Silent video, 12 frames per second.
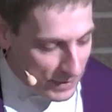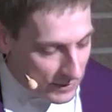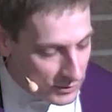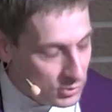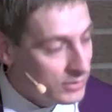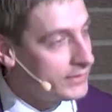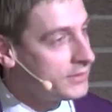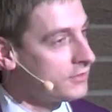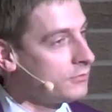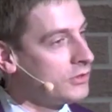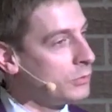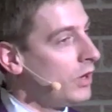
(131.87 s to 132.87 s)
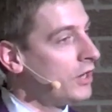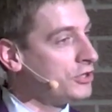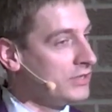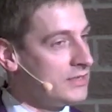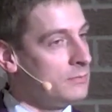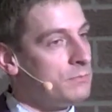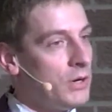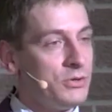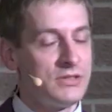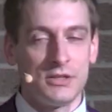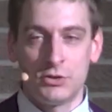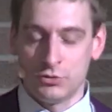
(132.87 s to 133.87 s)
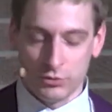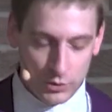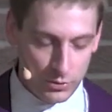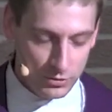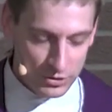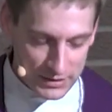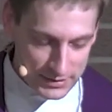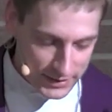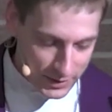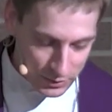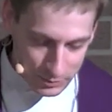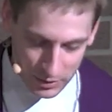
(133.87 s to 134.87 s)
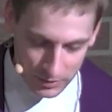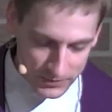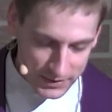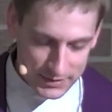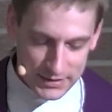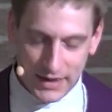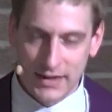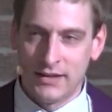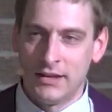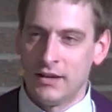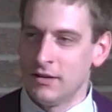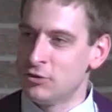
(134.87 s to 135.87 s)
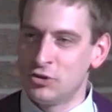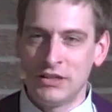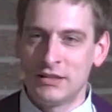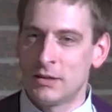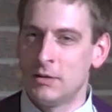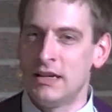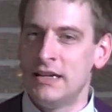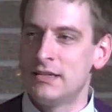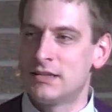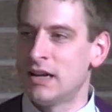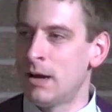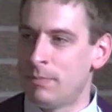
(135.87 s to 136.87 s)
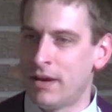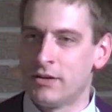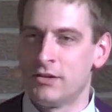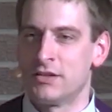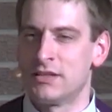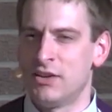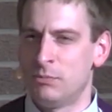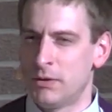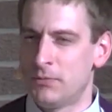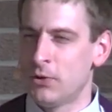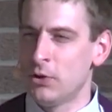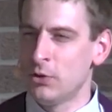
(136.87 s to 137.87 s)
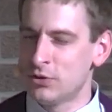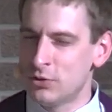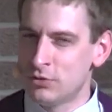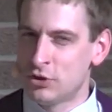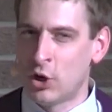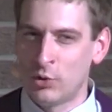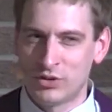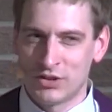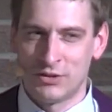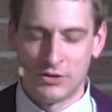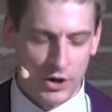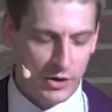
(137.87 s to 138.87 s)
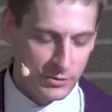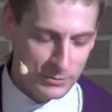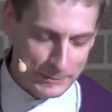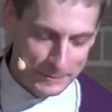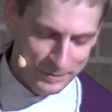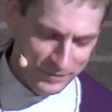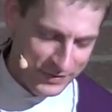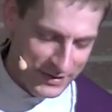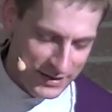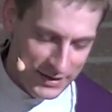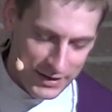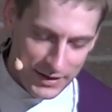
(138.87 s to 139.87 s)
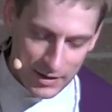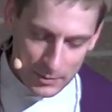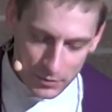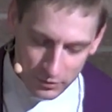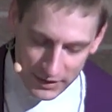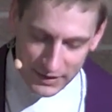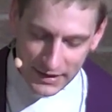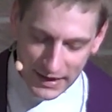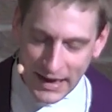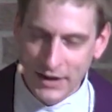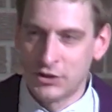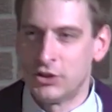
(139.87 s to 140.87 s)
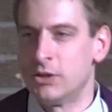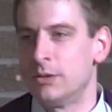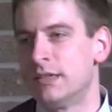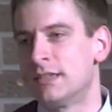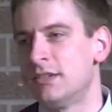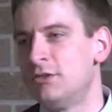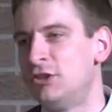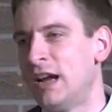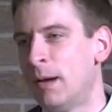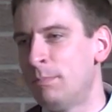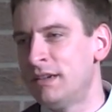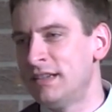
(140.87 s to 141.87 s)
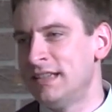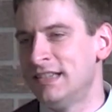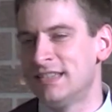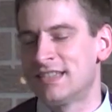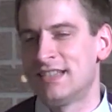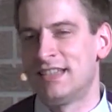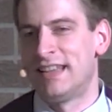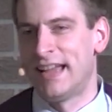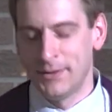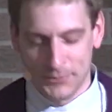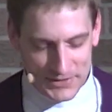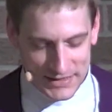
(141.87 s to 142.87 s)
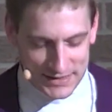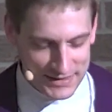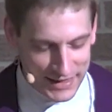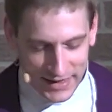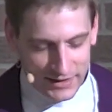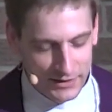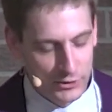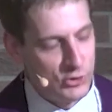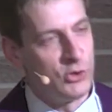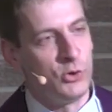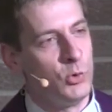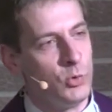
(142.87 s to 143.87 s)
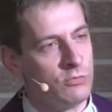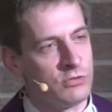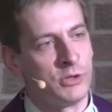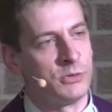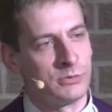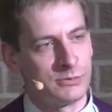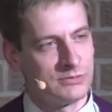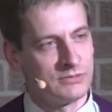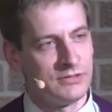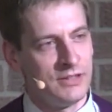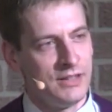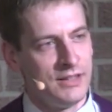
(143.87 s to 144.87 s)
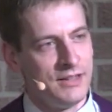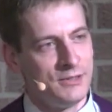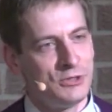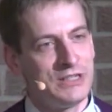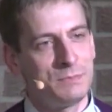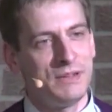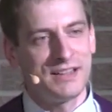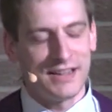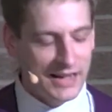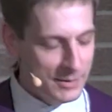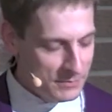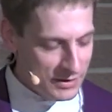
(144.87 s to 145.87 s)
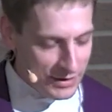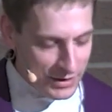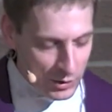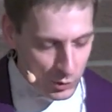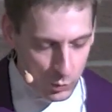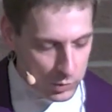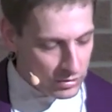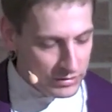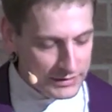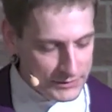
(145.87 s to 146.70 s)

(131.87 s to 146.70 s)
according to the Washington Post, it's true. She's done with perfect tidying. She's eased up on herself. But for those who don't know, Marie Kondo is a Japanese lifestyle guru. She's become world